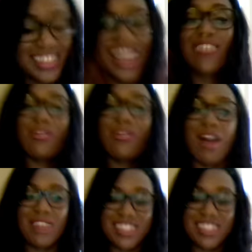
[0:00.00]
I don't know why I
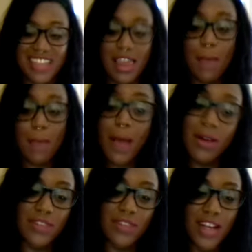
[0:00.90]
want to say that.
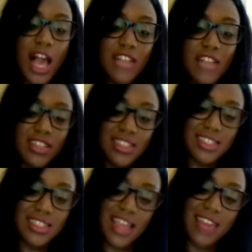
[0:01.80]
However, so this is
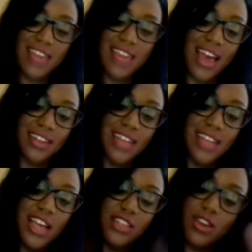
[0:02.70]
saying that,
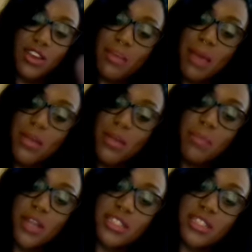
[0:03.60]
you know, there may be a
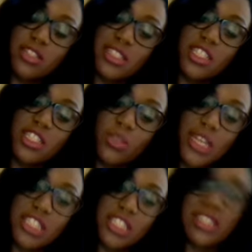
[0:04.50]
person or
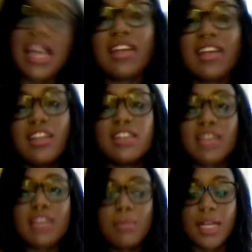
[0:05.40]
situation that looks
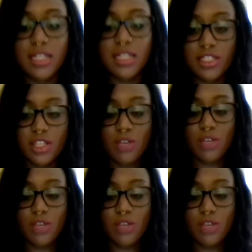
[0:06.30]
appealing to you.